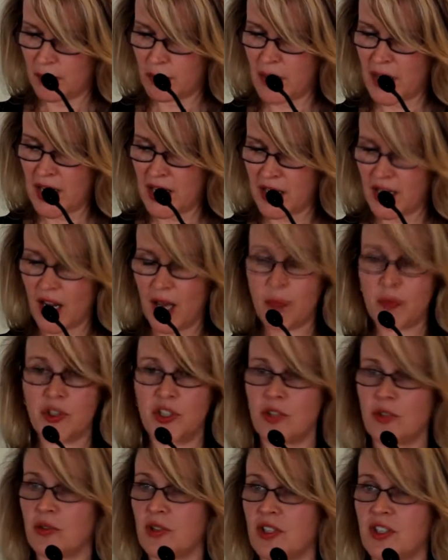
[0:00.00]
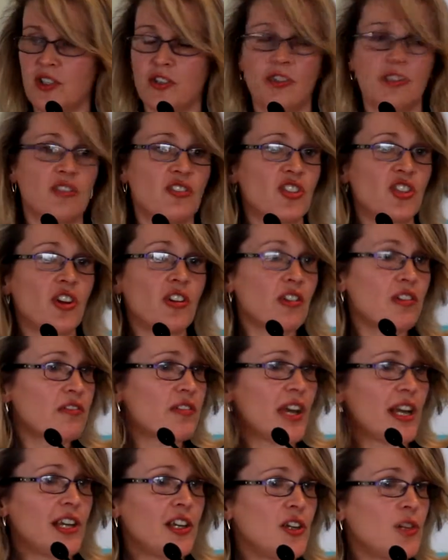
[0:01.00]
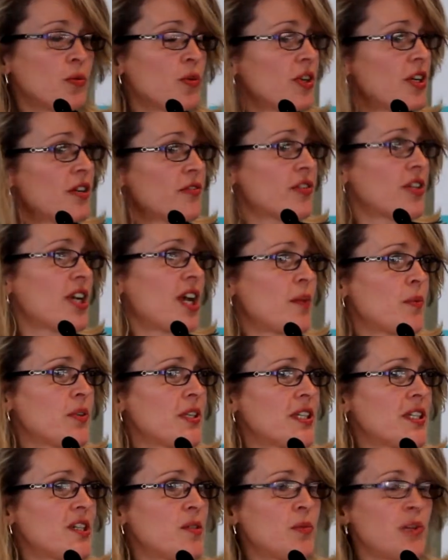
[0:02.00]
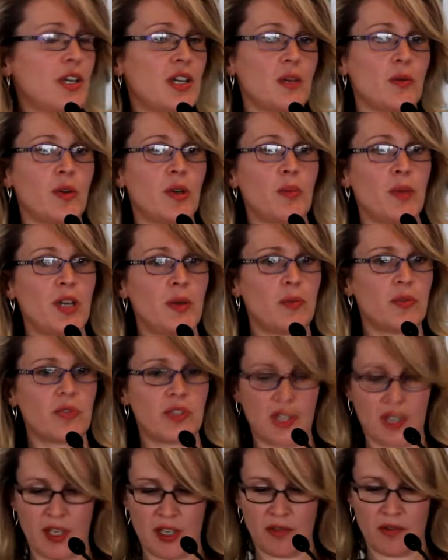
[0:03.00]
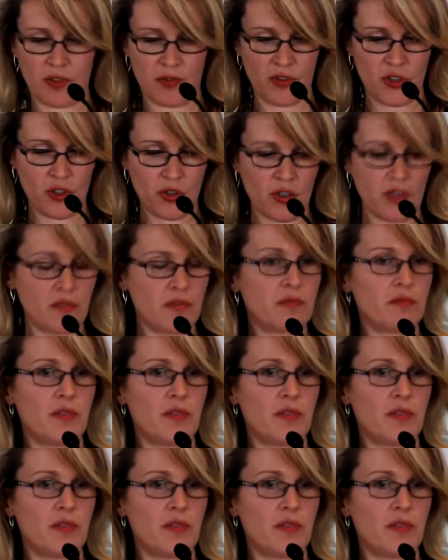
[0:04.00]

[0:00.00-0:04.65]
made up to a certain dollar value, whatever it happens to be, where people say, if you